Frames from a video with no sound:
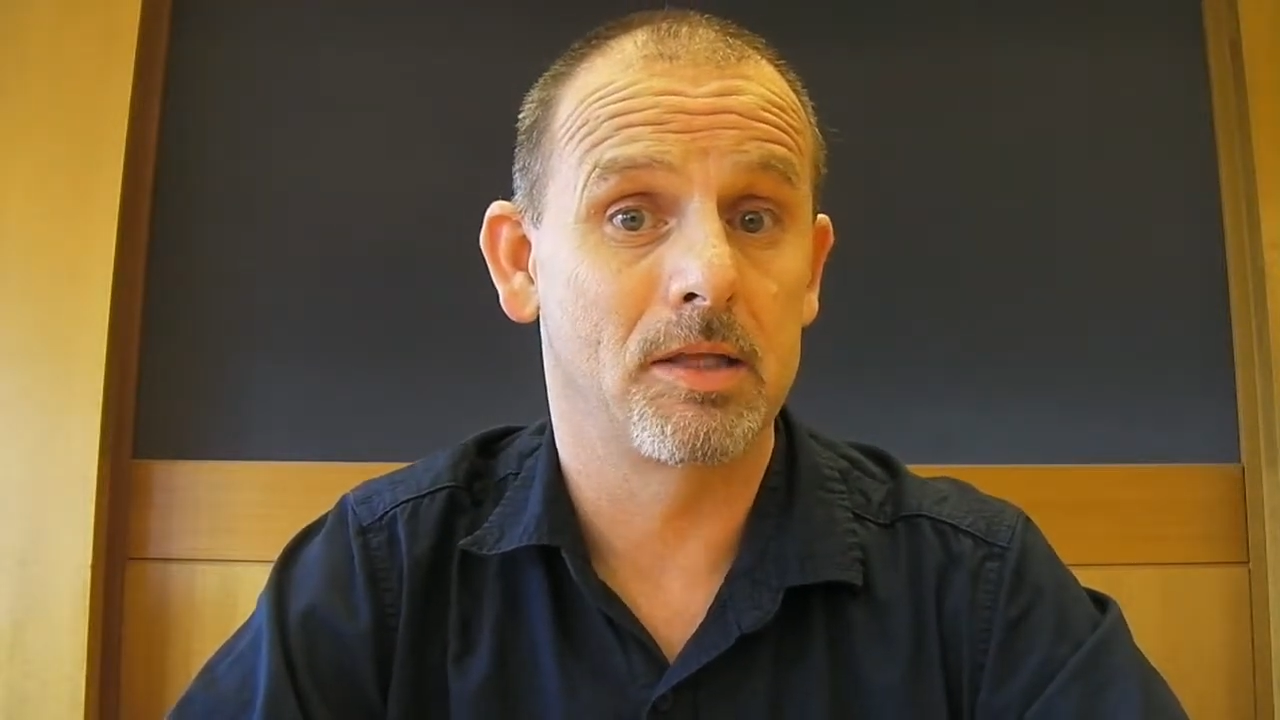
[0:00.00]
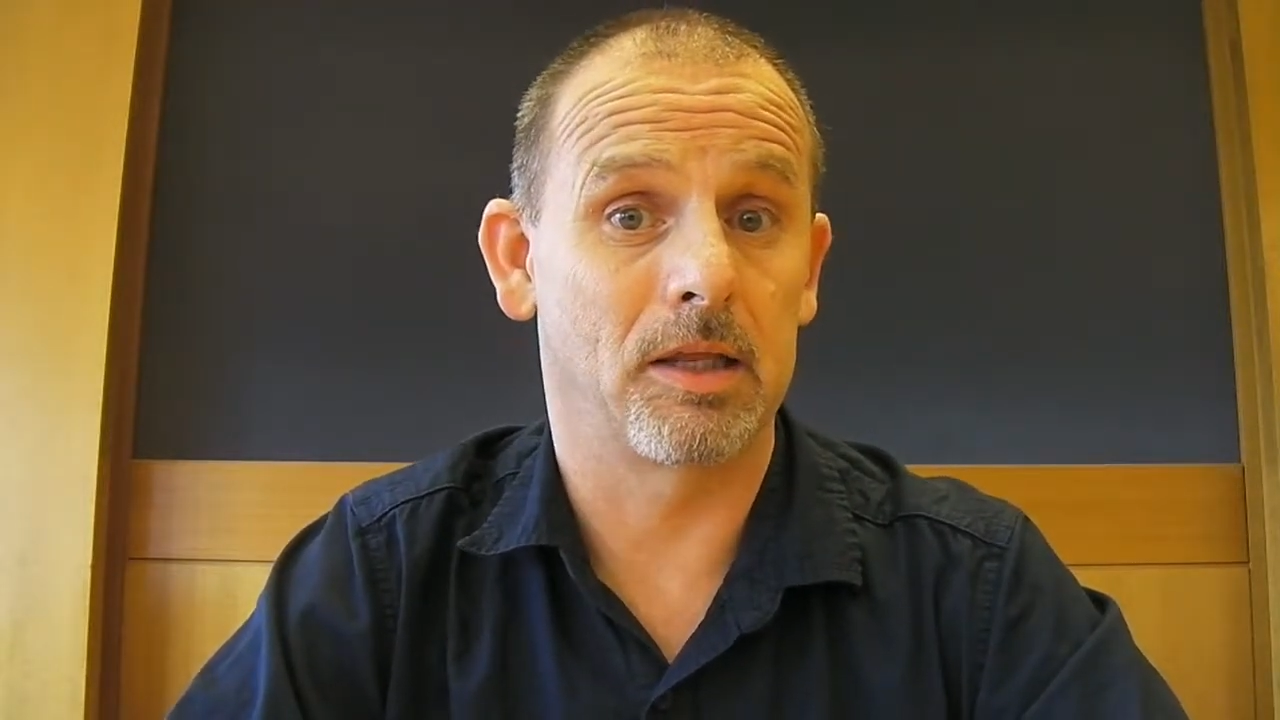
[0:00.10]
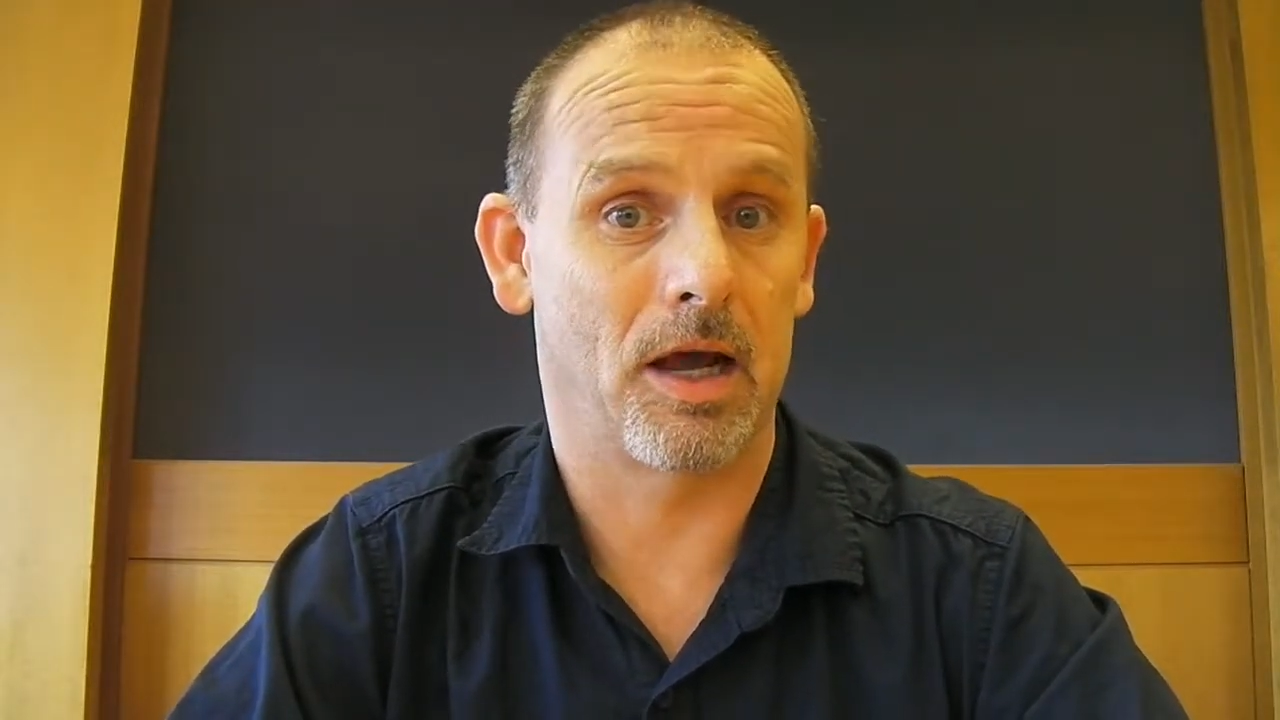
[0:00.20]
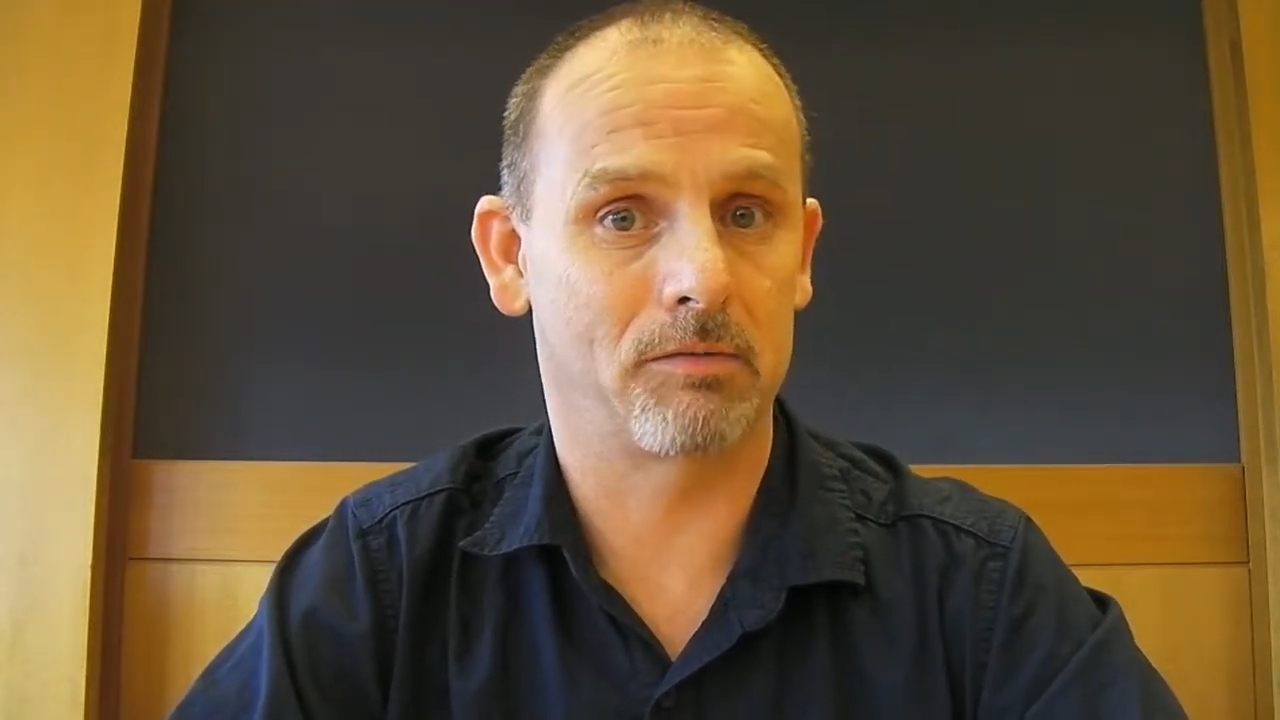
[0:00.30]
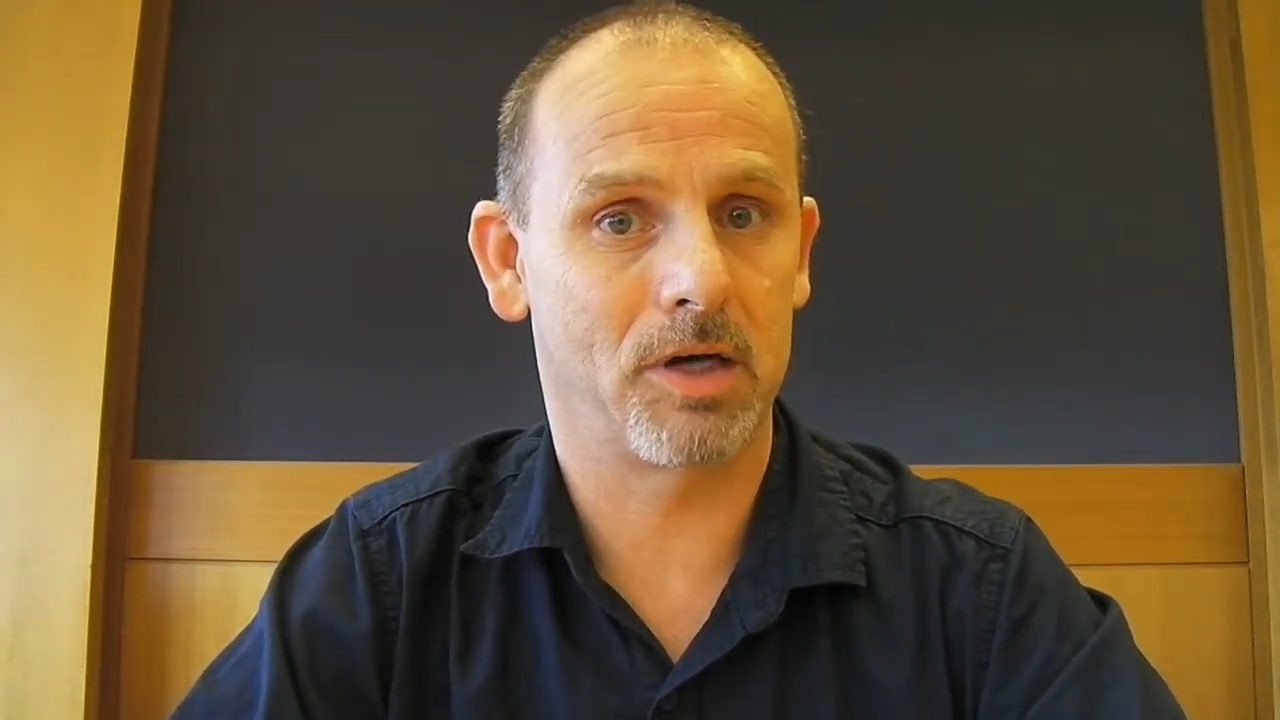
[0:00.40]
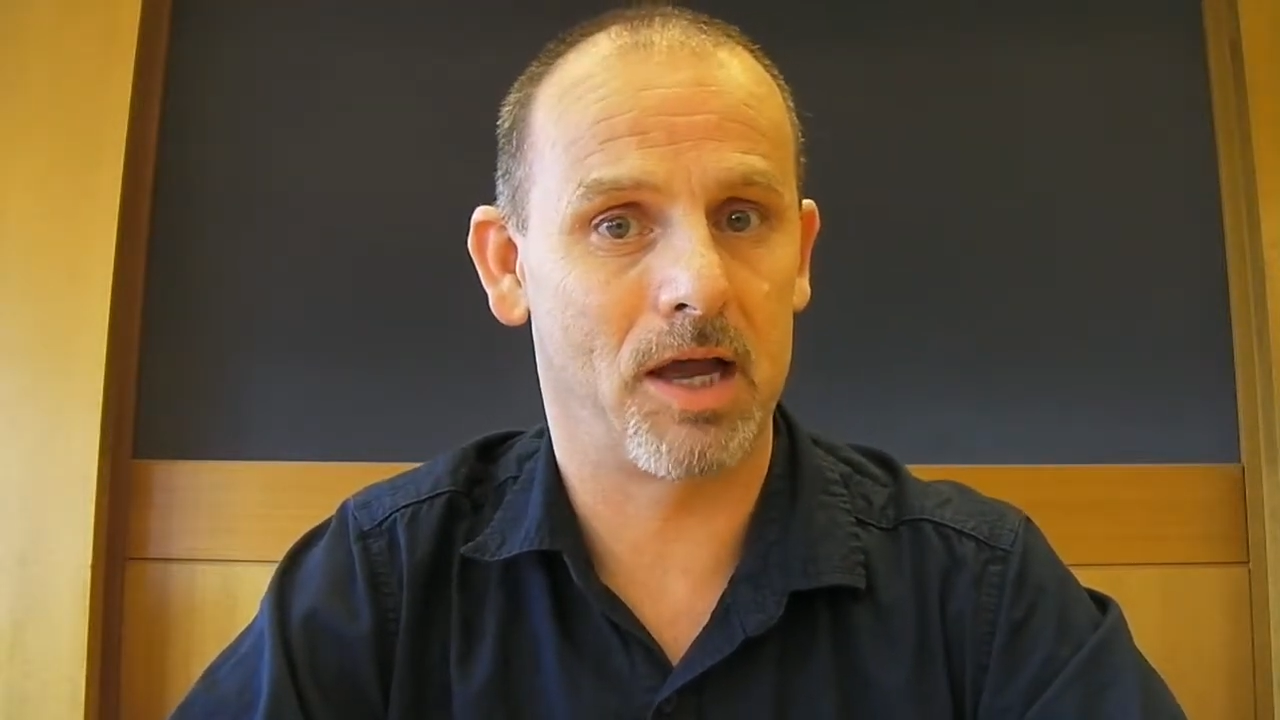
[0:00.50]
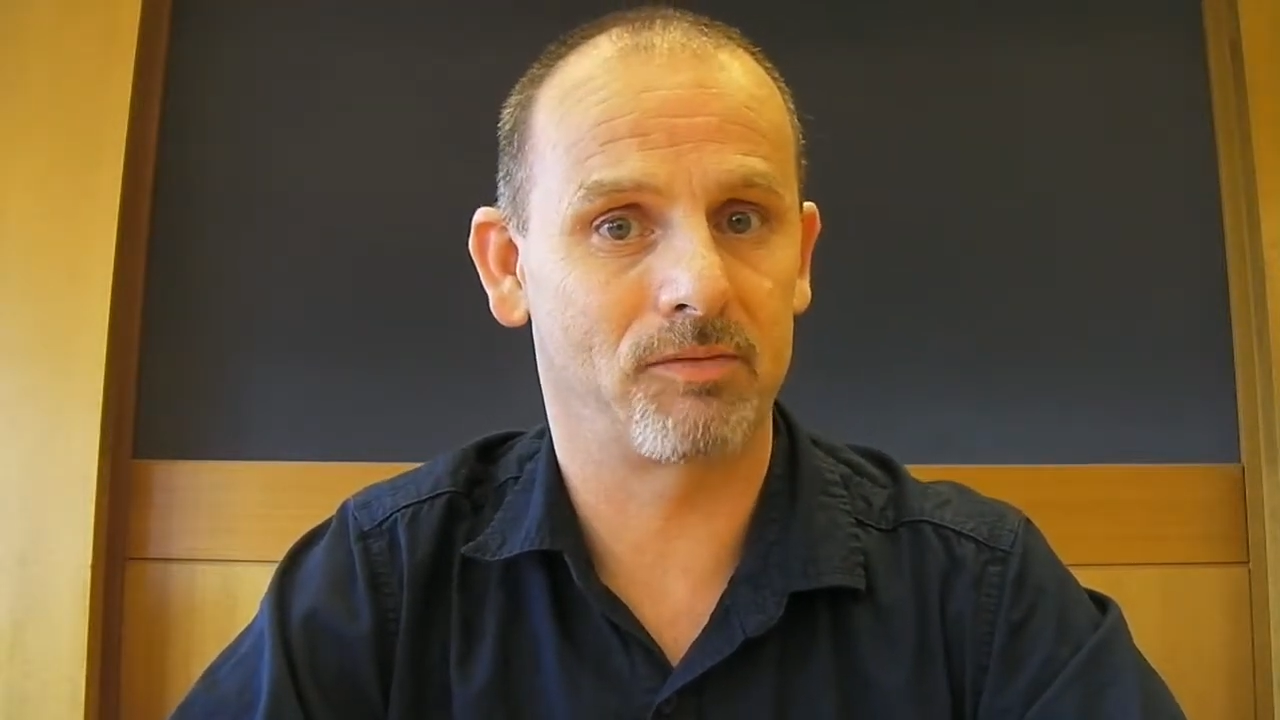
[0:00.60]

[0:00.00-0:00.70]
that I would